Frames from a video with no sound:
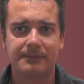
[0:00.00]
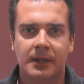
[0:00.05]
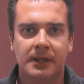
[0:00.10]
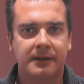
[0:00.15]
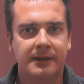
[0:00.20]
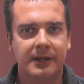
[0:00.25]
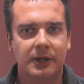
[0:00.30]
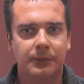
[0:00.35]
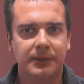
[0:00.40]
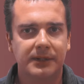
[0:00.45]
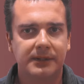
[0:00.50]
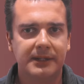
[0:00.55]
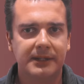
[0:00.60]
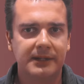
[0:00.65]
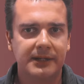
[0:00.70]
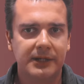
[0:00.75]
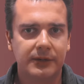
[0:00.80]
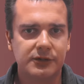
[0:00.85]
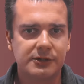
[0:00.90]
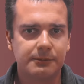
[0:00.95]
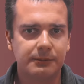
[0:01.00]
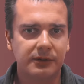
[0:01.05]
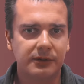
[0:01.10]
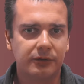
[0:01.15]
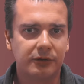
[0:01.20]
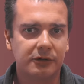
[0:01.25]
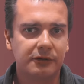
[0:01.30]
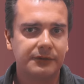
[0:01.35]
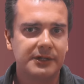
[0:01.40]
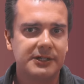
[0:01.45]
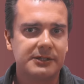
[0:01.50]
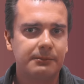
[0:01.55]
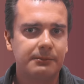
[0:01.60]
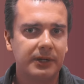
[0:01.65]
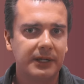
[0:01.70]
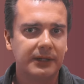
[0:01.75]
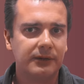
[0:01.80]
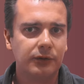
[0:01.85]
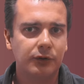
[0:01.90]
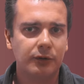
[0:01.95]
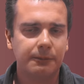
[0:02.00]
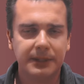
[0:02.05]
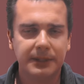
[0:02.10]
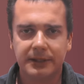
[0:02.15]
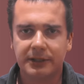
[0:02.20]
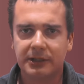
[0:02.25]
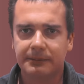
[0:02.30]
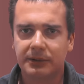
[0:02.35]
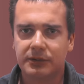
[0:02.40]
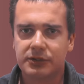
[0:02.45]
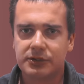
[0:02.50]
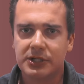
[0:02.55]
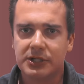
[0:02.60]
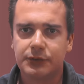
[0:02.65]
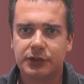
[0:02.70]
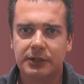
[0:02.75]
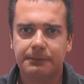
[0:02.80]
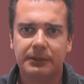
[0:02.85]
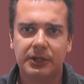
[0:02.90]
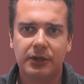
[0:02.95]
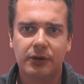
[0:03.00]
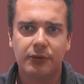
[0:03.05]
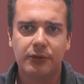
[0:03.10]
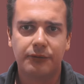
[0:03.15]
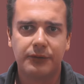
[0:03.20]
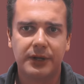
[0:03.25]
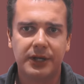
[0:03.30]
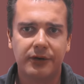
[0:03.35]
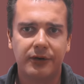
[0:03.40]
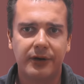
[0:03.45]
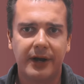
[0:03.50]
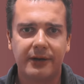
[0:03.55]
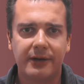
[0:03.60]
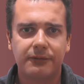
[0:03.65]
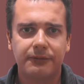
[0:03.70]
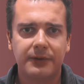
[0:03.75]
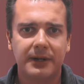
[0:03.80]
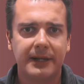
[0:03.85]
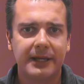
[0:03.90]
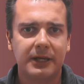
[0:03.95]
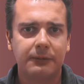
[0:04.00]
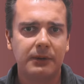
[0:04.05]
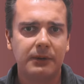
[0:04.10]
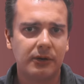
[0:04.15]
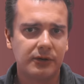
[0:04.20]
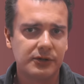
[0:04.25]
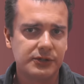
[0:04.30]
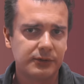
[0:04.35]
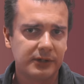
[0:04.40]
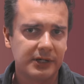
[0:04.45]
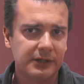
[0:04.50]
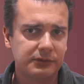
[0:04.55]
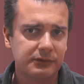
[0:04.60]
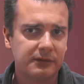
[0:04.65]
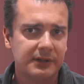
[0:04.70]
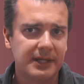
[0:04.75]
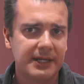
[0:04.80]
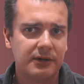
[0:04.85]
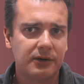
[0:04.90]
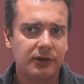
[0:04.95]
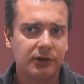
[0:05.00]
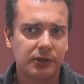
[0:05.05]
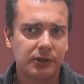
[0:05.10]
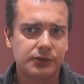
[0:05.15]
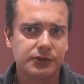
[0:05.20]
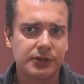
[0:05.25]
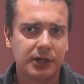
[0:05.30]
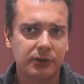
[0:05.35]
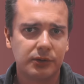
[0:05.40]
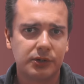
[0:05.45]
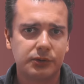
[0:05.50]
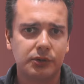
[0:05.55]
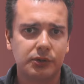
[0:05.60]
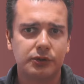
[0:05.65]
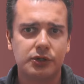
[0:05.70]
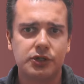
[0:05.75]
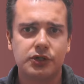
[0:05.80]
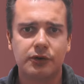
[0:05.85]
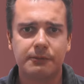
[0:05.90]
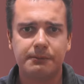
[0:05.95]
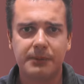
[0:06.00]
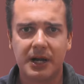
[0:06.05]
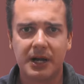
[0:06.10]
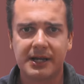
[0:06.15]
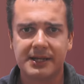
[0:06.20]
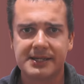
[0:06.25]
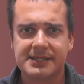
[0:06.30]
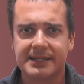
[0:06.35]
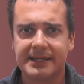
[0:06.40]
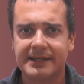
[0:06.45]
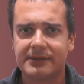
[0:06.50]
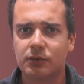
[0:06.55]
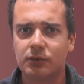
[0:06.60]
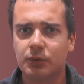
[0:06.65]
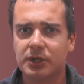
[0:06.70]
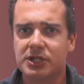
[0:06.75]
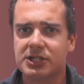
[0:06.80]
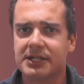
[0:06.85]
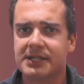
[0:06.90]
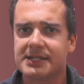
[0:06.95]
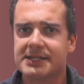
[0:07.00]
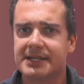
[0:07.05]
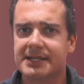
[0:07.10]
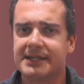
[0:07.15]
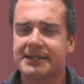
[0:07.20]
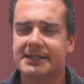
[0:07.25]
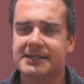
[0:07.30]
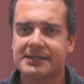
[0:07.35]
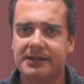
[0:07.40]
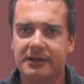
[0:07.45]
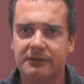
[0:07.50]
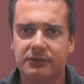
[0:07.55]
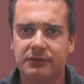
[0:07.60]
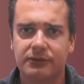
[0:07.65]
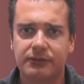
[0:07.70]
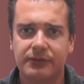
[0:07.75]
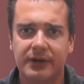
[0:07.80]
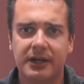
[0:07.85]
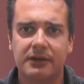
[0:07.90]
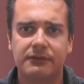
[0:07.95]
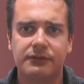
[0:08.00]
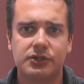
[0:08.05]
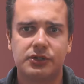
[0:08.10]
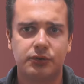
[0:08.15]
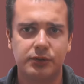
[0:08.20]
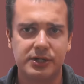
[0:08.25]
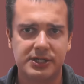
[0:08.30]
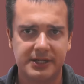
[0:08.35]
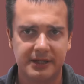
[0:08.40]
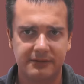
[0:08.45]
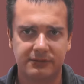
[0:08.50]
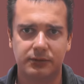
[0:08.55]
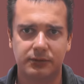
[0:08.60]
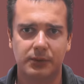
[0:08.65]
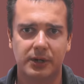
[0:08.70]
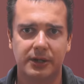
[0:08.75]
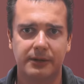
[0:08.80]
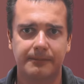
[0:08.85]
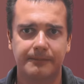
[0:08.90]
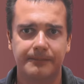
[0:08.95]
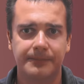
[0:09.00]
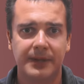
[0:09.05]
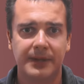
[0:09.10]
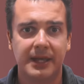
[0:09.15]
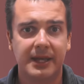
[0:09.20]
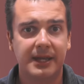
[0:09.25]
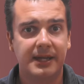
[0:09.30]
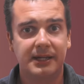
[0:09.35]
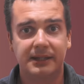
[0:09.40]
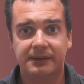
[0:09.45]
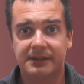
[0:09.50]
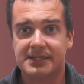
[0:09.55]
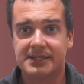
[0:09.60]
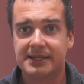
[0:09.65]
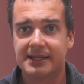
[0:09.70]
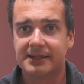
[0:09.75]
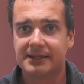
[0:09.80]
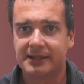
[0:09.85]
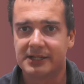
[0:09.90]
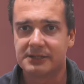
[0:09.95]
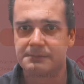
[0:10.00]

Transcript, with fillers: Now with the announcement of this brand new buildable C-3PO figure, I feel like we also have to take a closer look to the Chewbacca set, which is set 75371. This set has